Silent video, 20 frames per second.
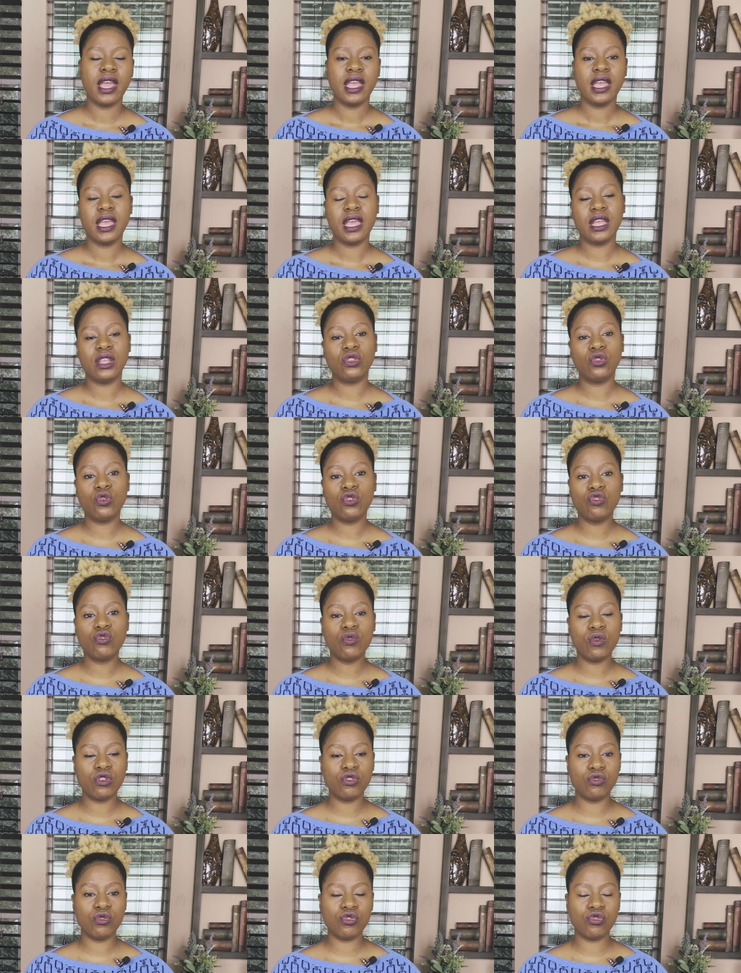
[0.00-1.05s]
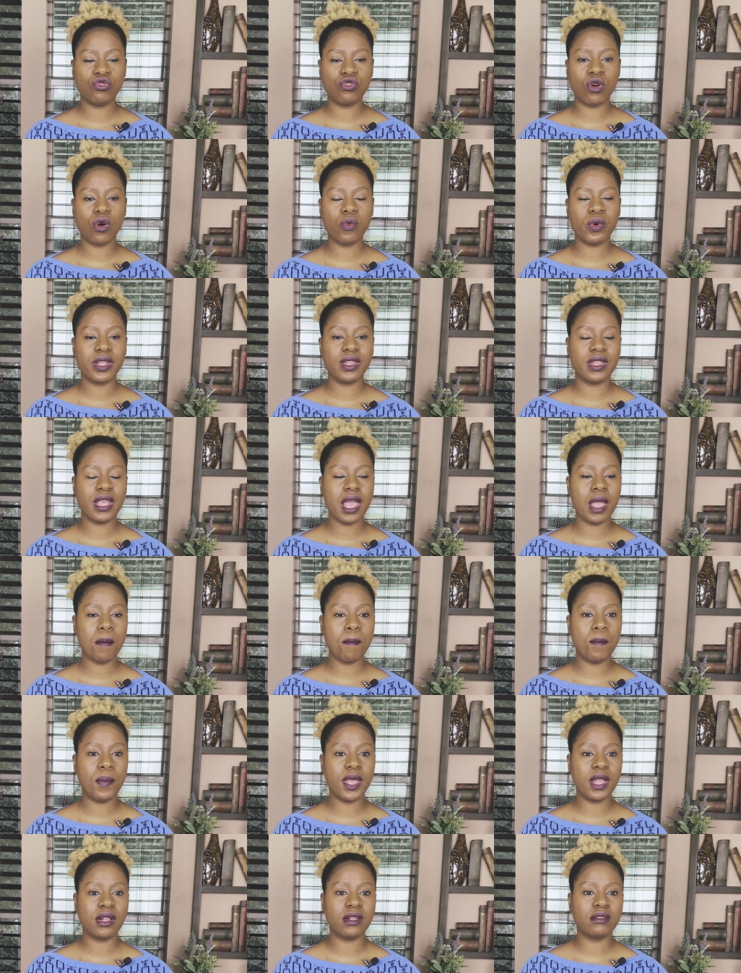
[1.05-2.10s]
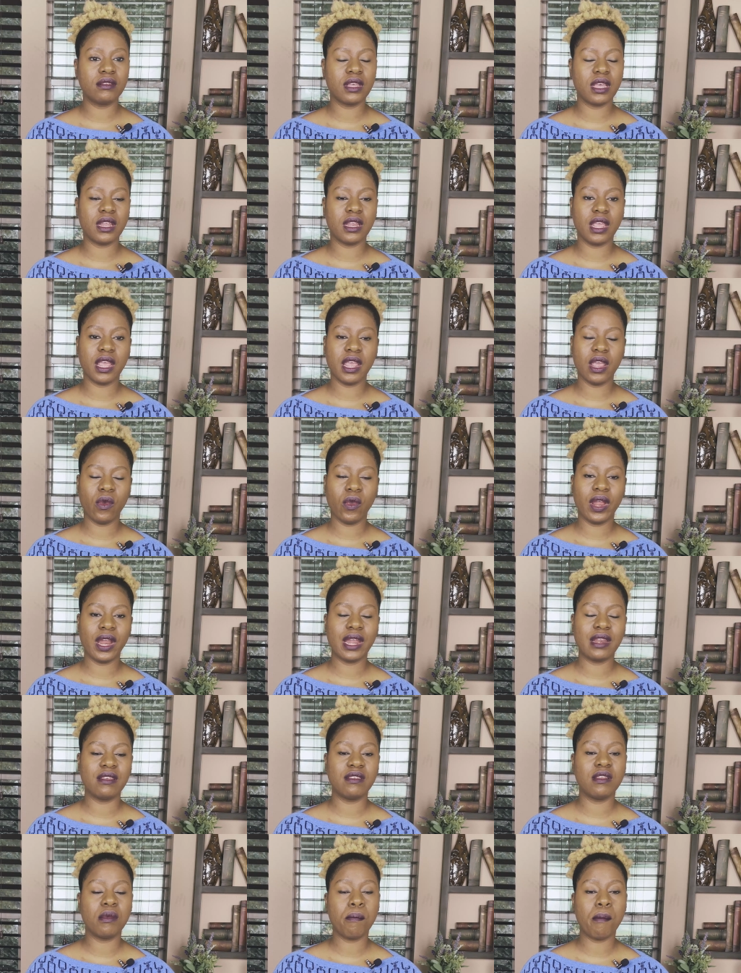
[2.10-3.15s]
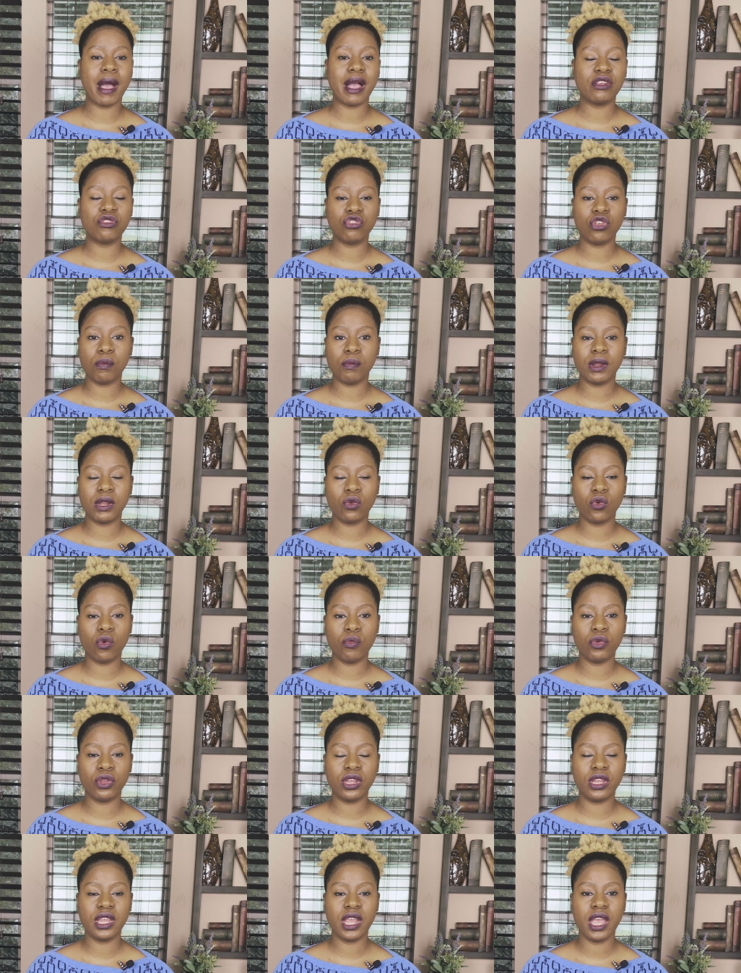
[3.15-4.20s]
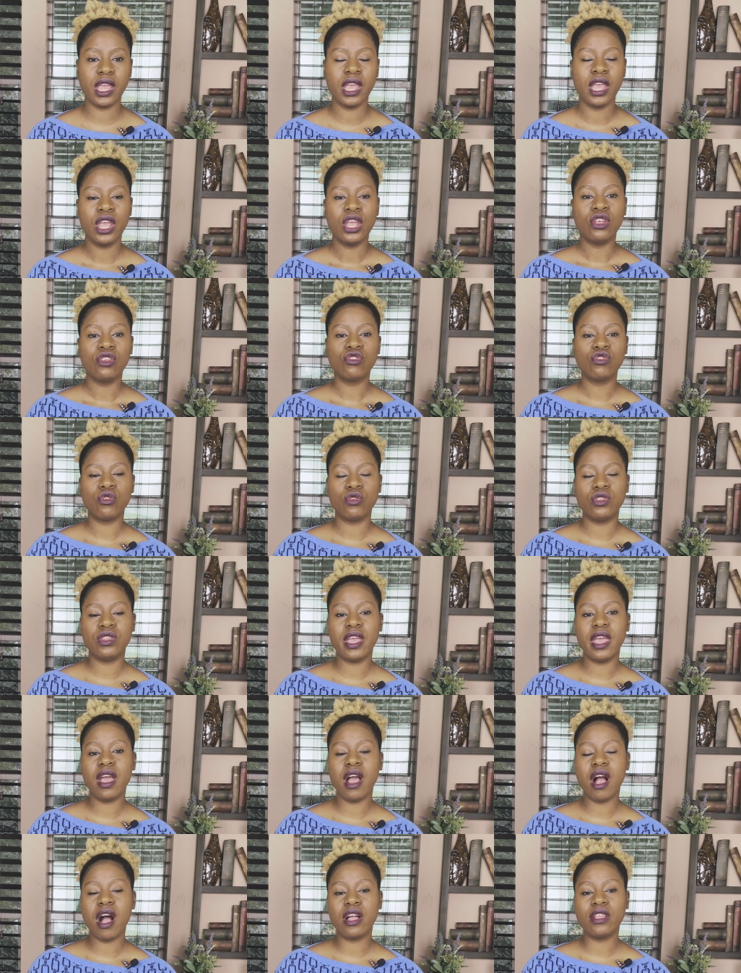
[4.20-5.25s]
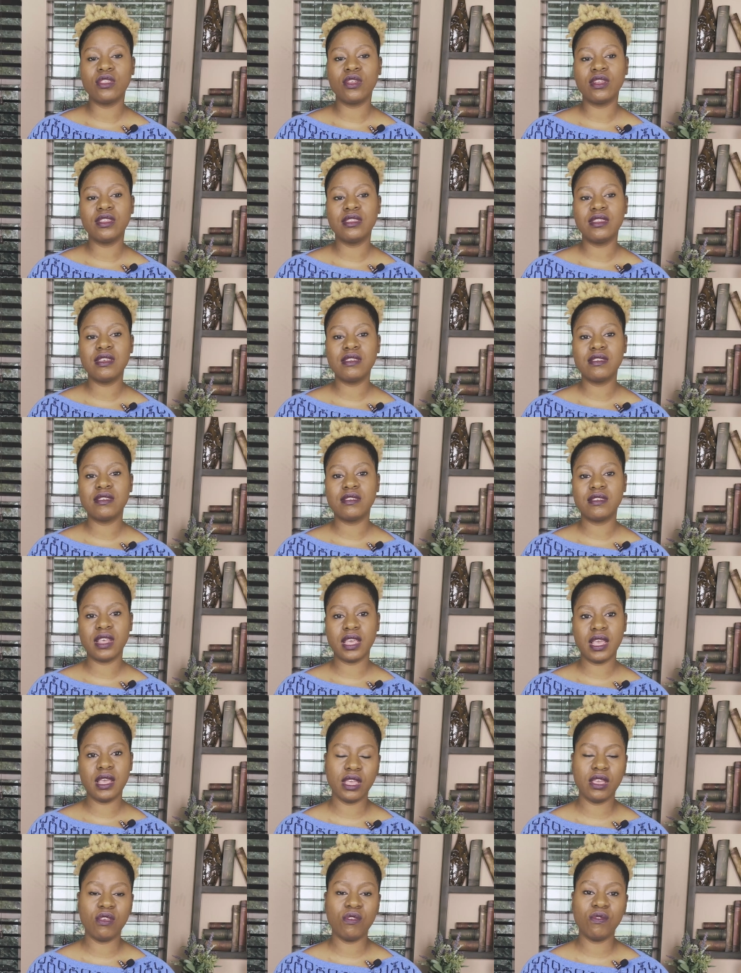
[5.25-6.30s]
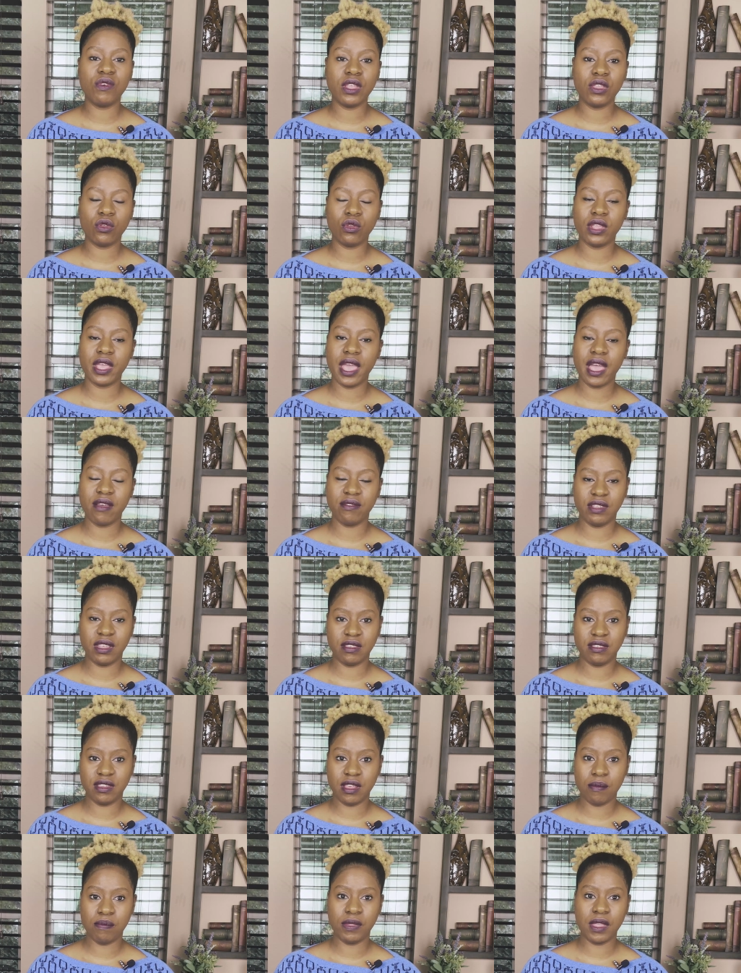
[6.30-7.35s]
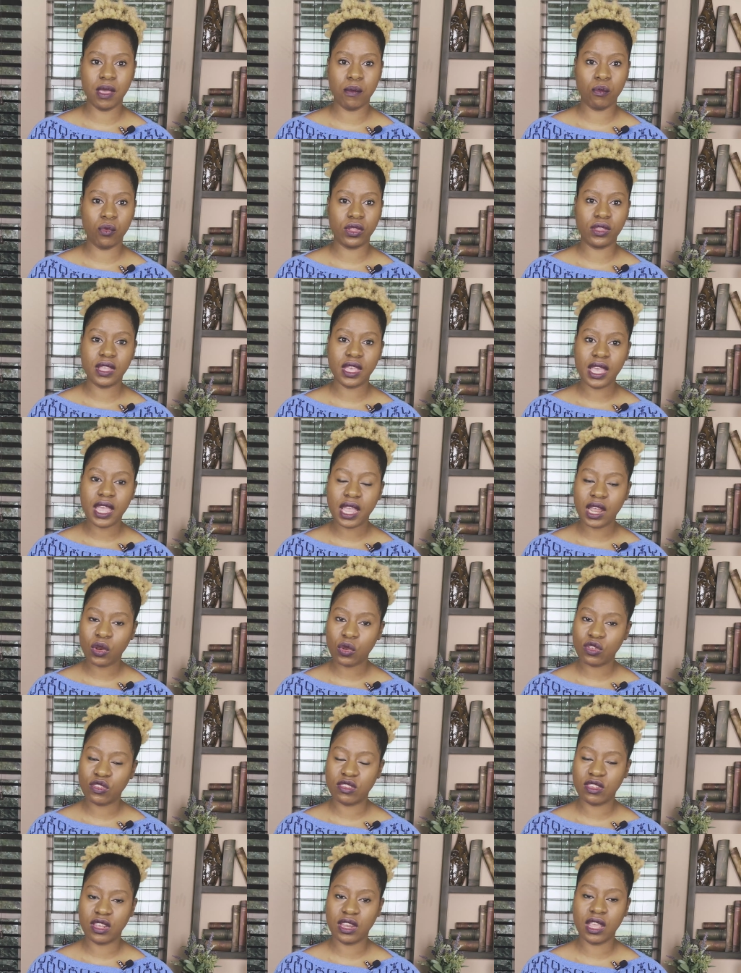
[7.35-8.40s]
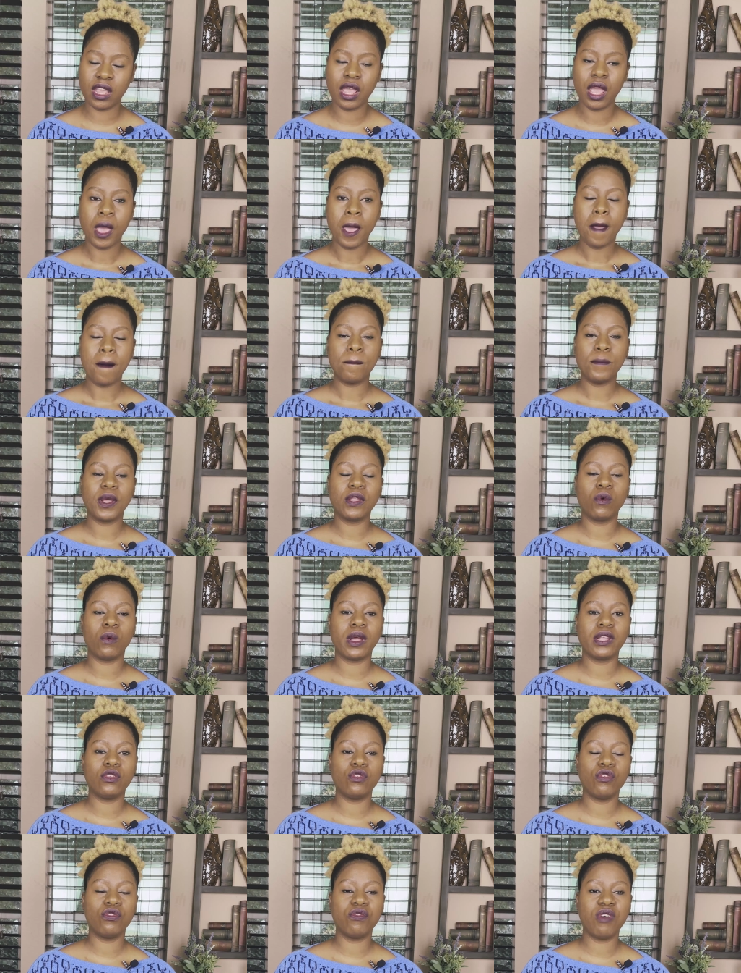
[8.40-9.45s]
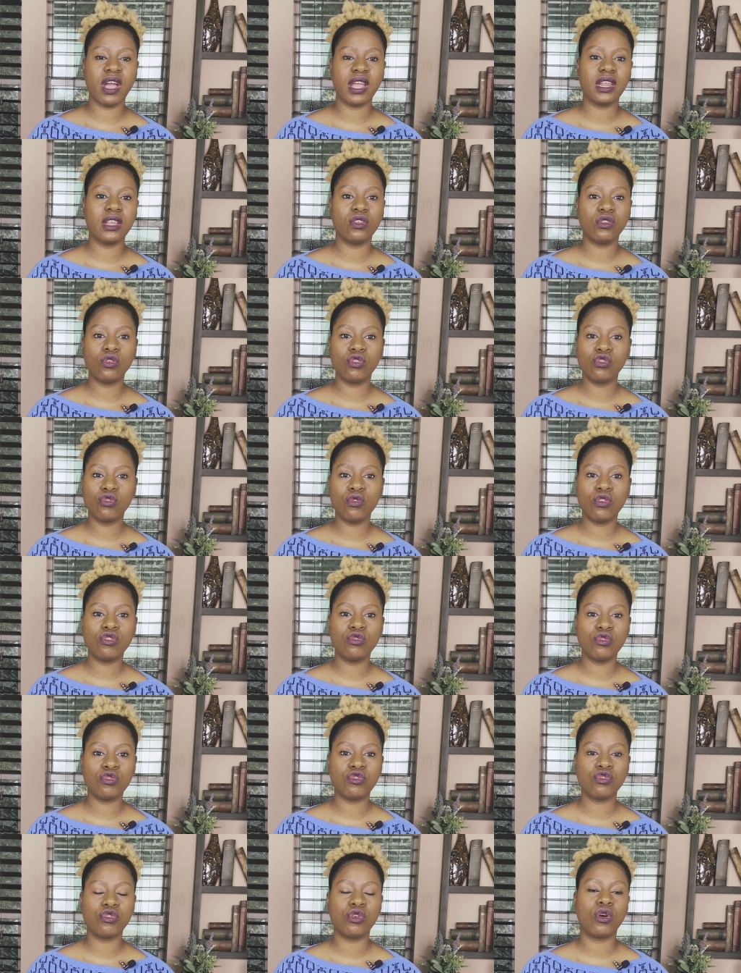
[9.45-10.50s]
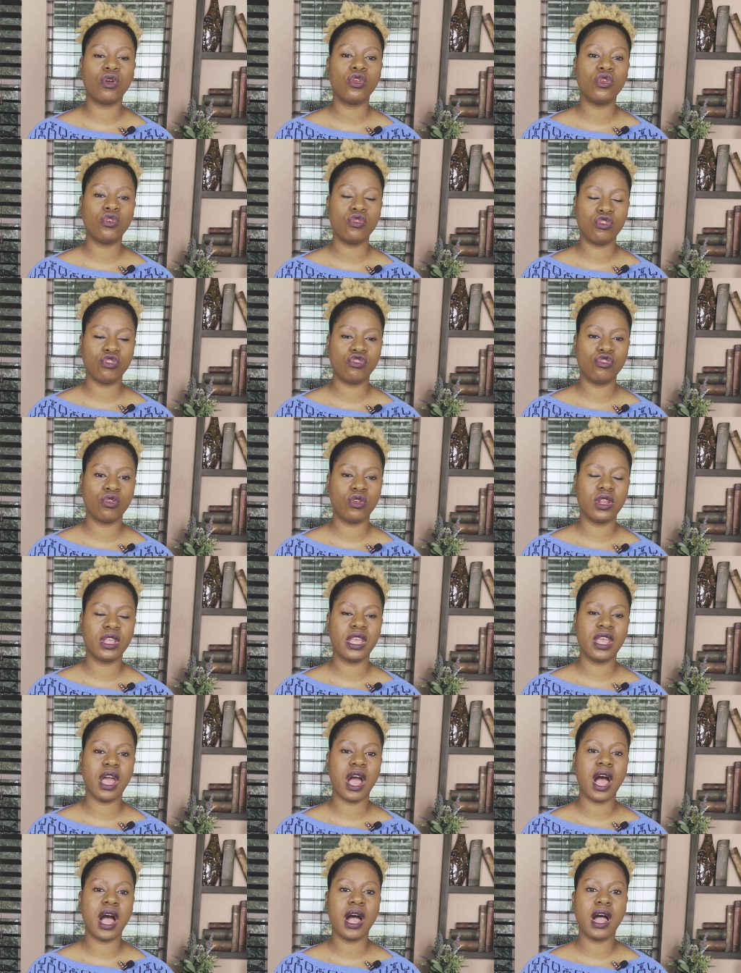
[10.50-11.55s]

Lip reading: and those grocery stores, when they built in the area that is a master plan community, so they are not the same, even though they have the same name with the inner city. But what you find in those grocery stores usually are